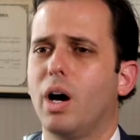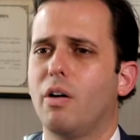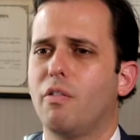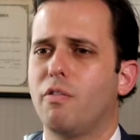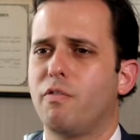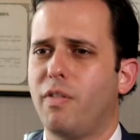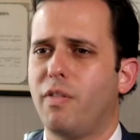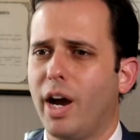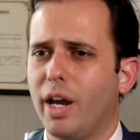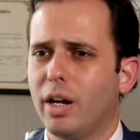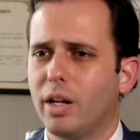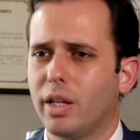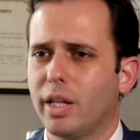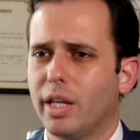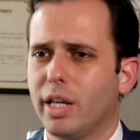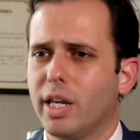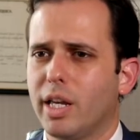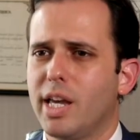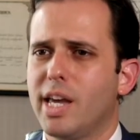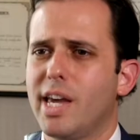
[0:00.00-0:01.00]
Finally,
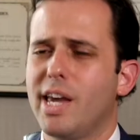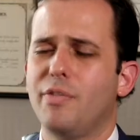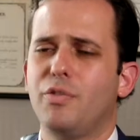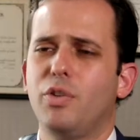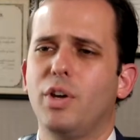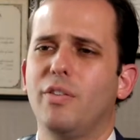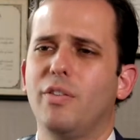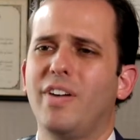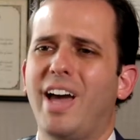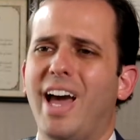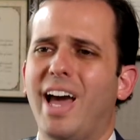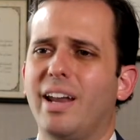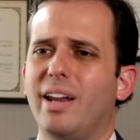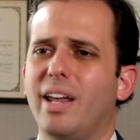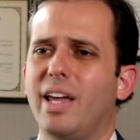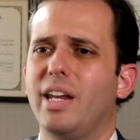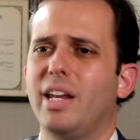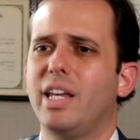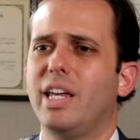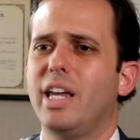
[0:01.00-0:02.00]
if you have had
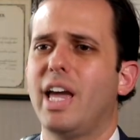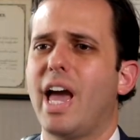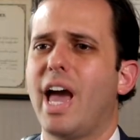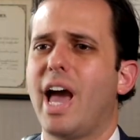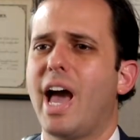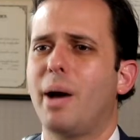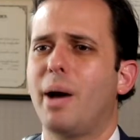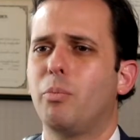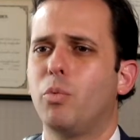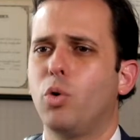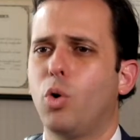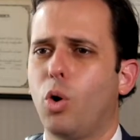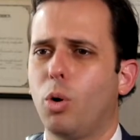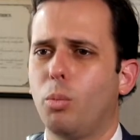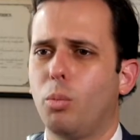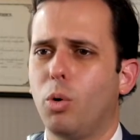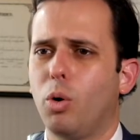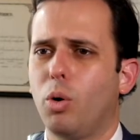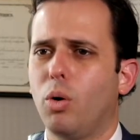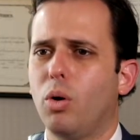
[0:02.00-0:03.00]
any
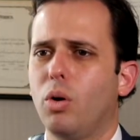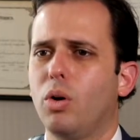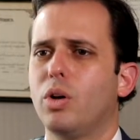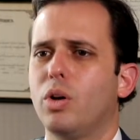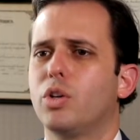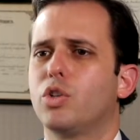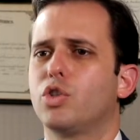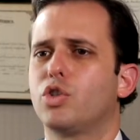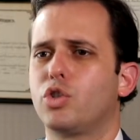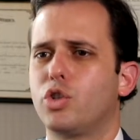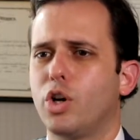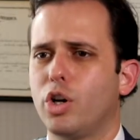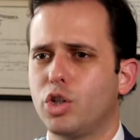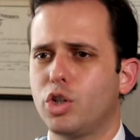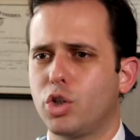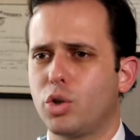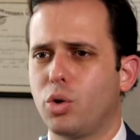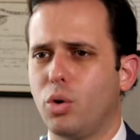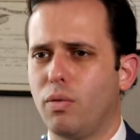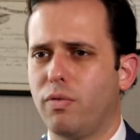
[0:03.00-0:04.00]
abnormal
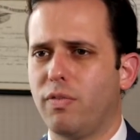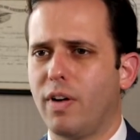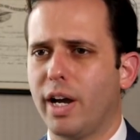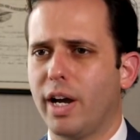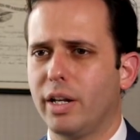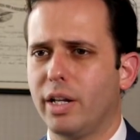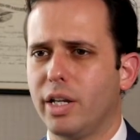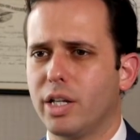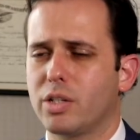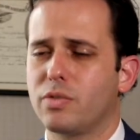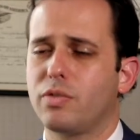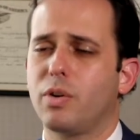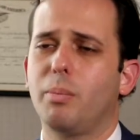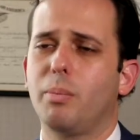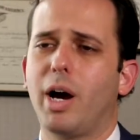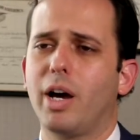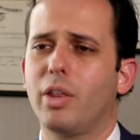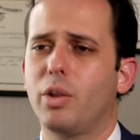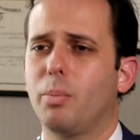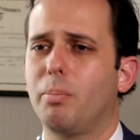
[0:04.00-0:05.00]
surgical findings from
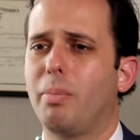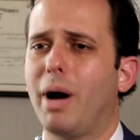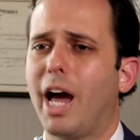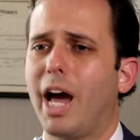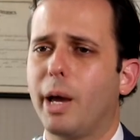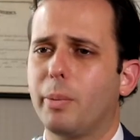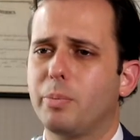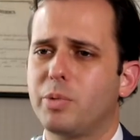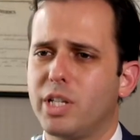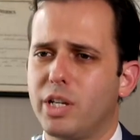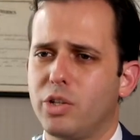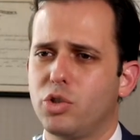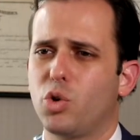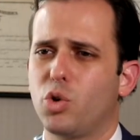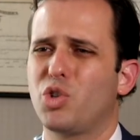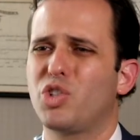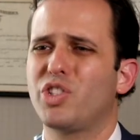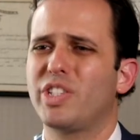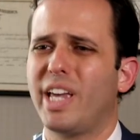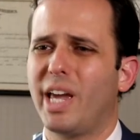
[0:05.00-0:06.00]
either biopsies or
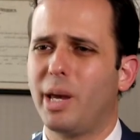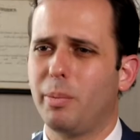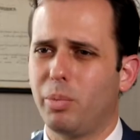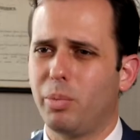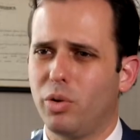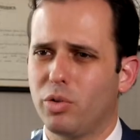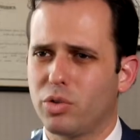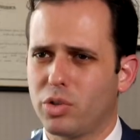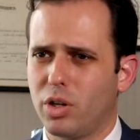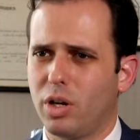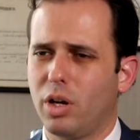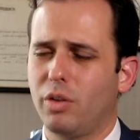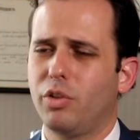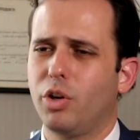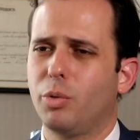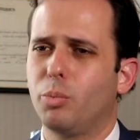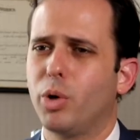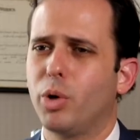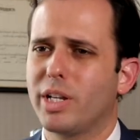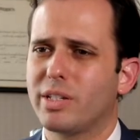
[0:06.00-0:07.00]
samples of your
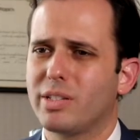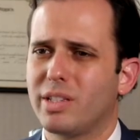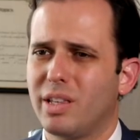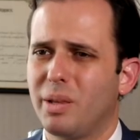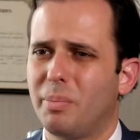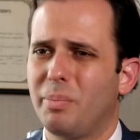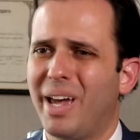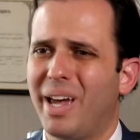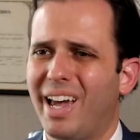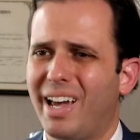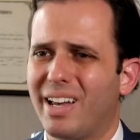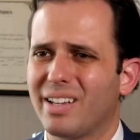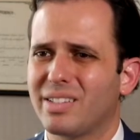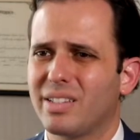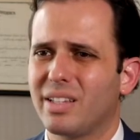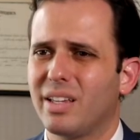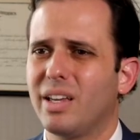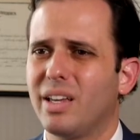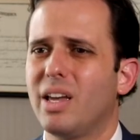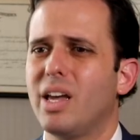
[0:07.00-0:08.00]
breast in the past,
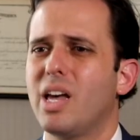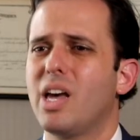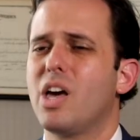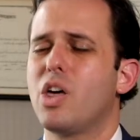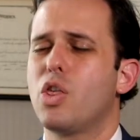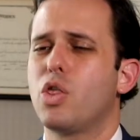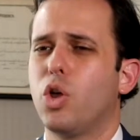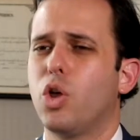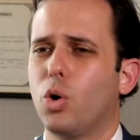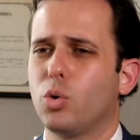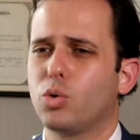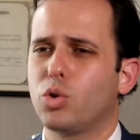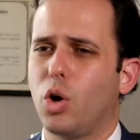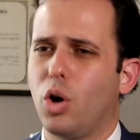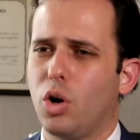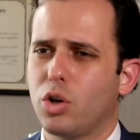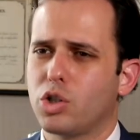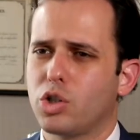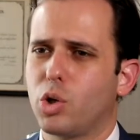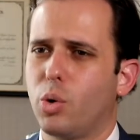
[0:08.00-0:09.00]
those
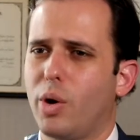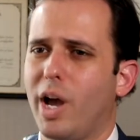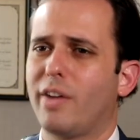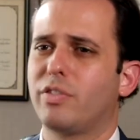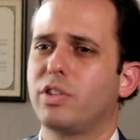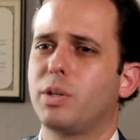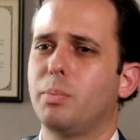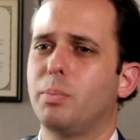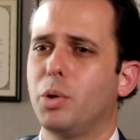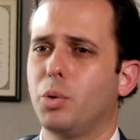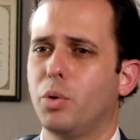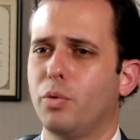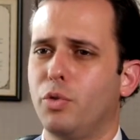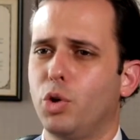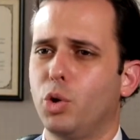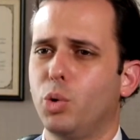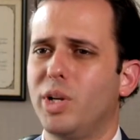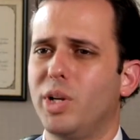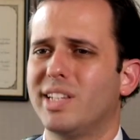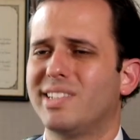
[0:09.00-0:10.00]
also have to be
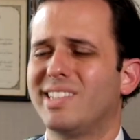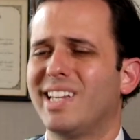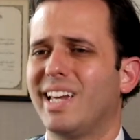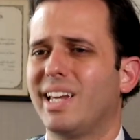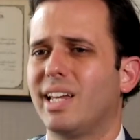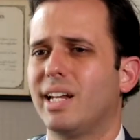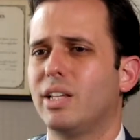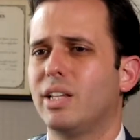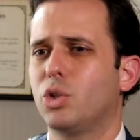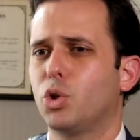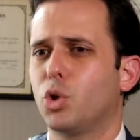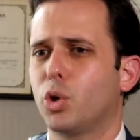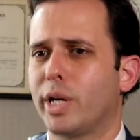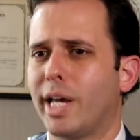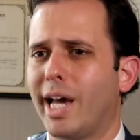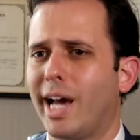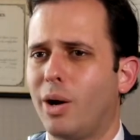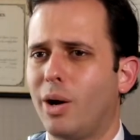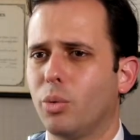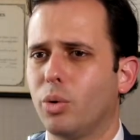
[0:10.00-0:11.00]
reviewed and taken into
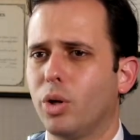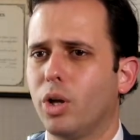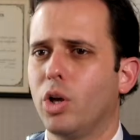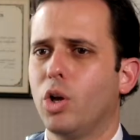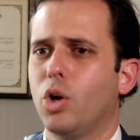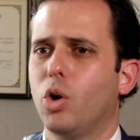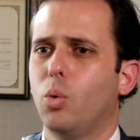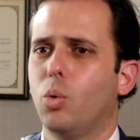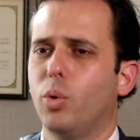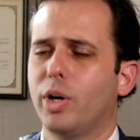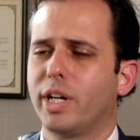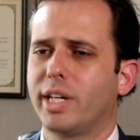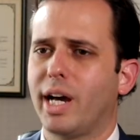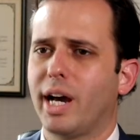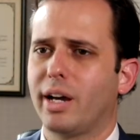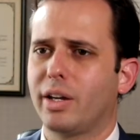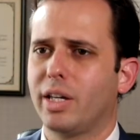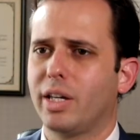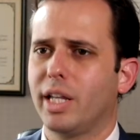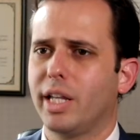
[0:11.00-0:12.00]
account when
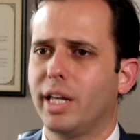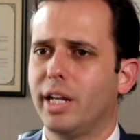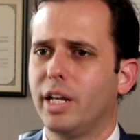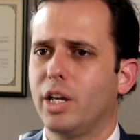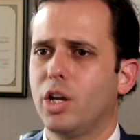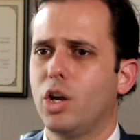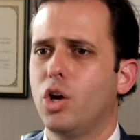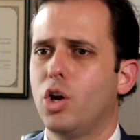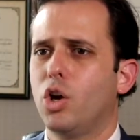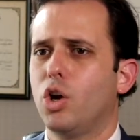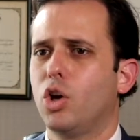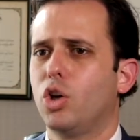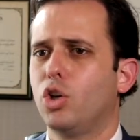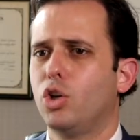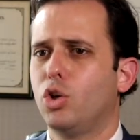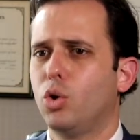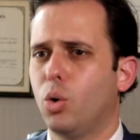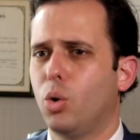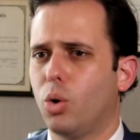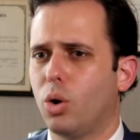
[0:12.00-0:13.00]
calculating
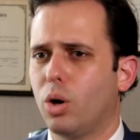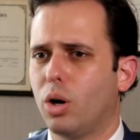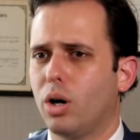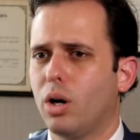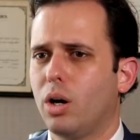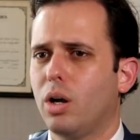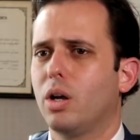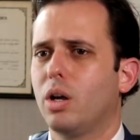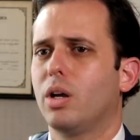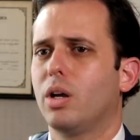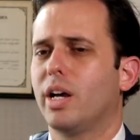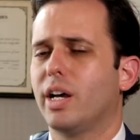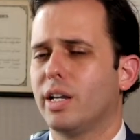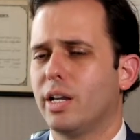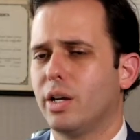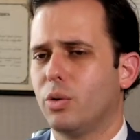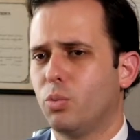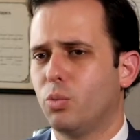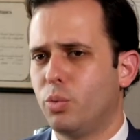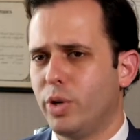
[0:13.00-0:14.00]
your
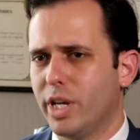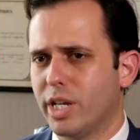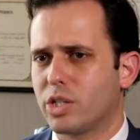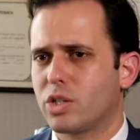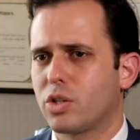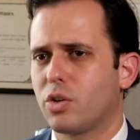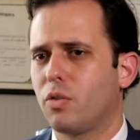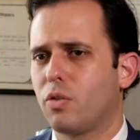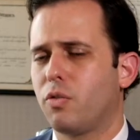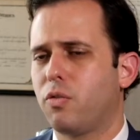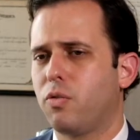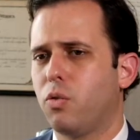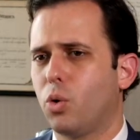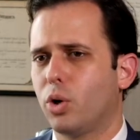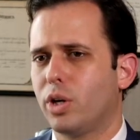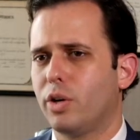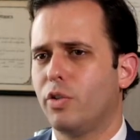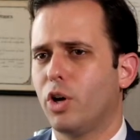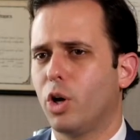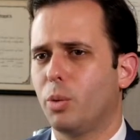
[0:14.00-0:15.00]
risk for
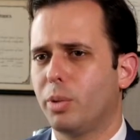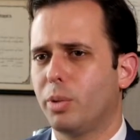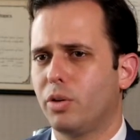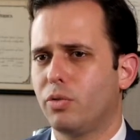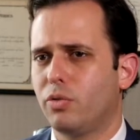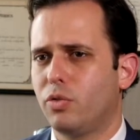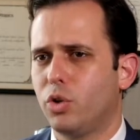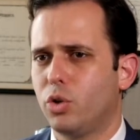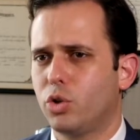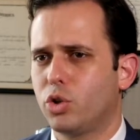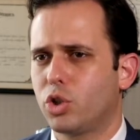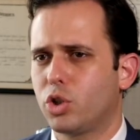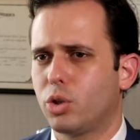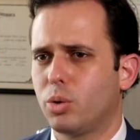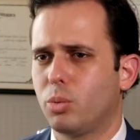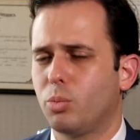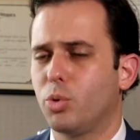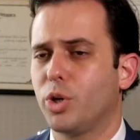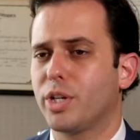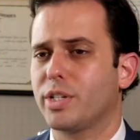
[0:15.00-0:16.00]
developing future
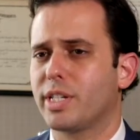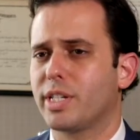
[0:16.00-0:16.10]
breast